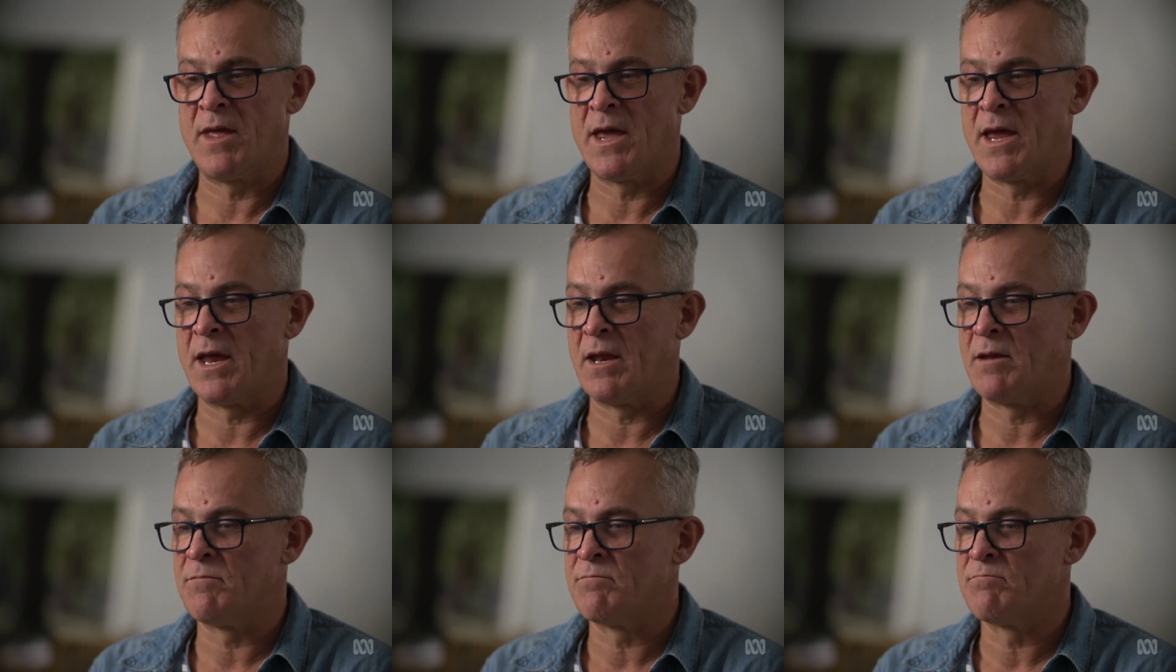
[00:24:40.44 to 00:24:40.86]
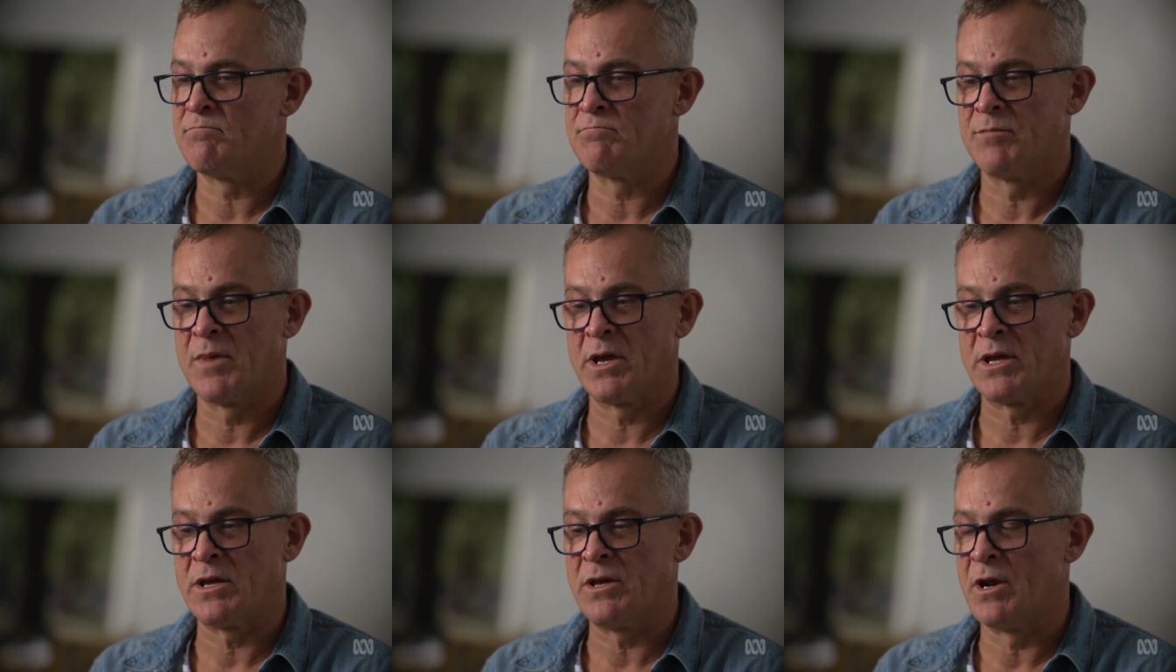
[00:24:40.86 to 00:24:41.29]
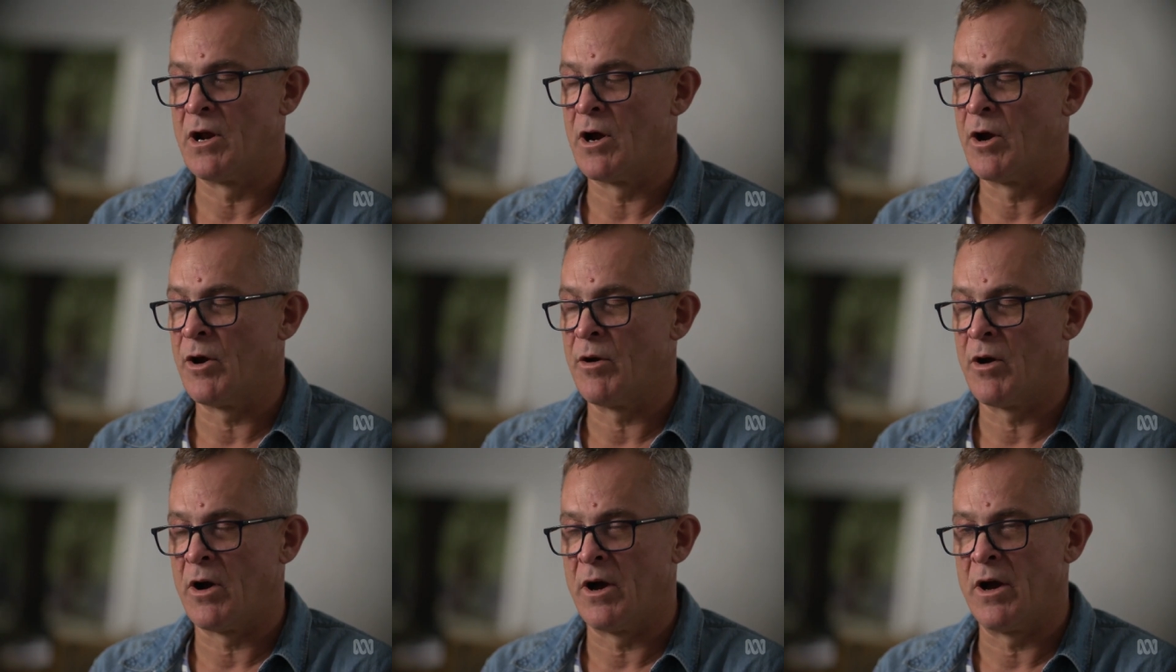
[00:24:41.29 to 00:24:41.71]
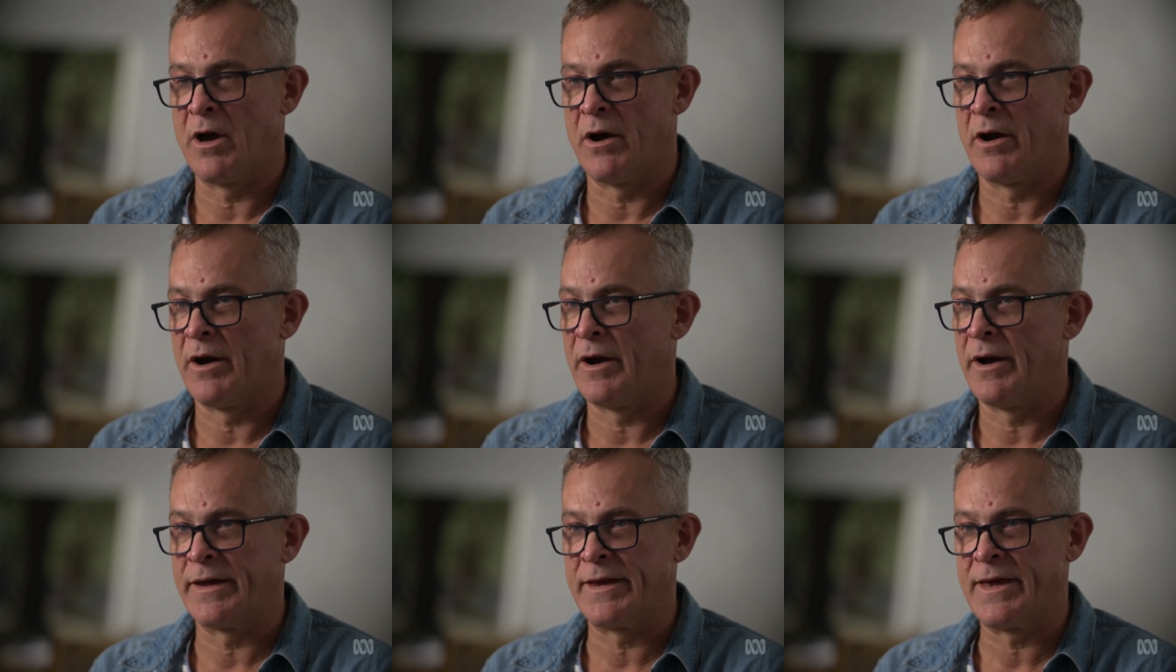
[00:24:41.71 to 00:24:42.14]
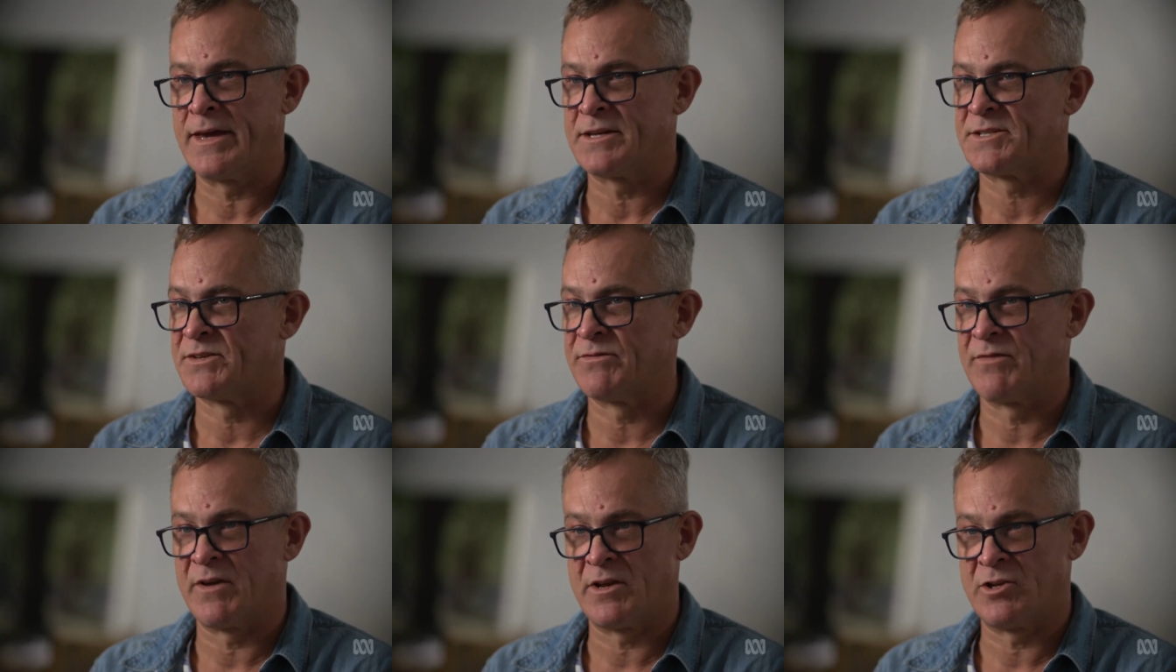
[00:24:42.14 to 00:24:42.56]
then, you know, I
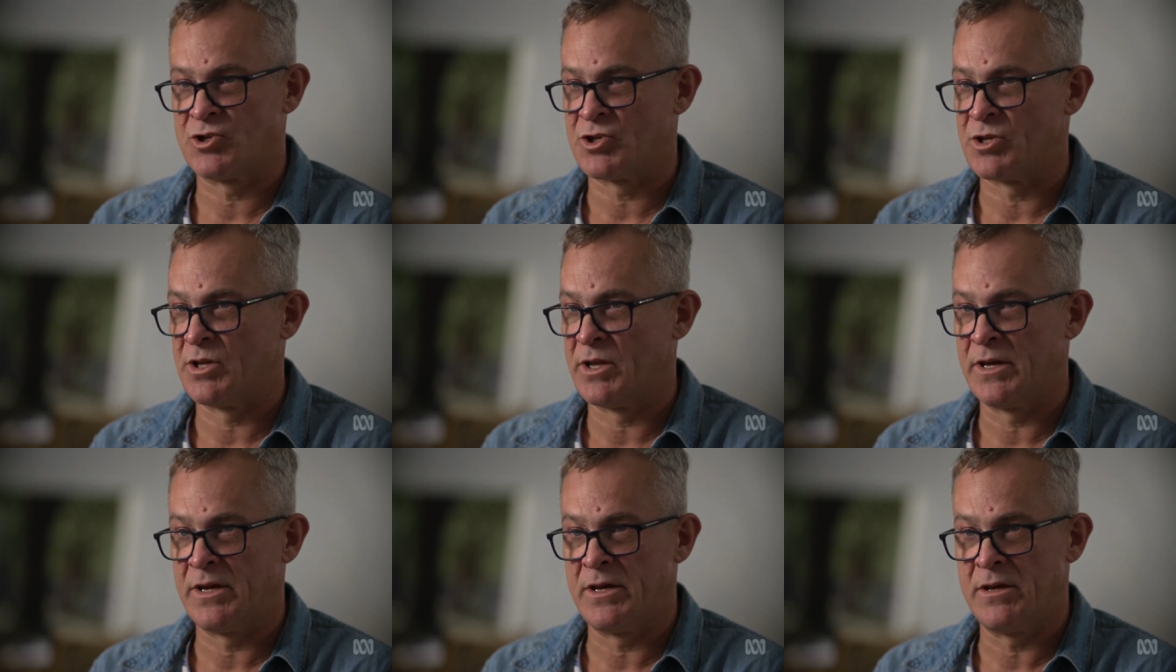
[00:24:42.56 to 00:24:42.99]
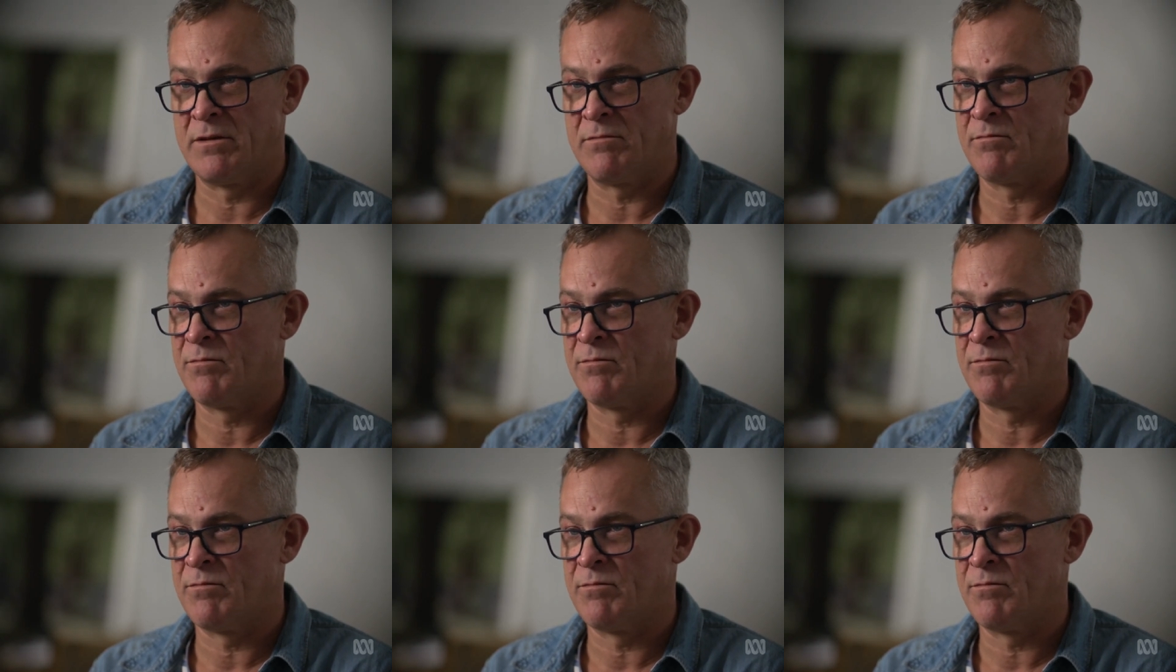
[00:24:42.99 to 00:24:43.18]
guess eventually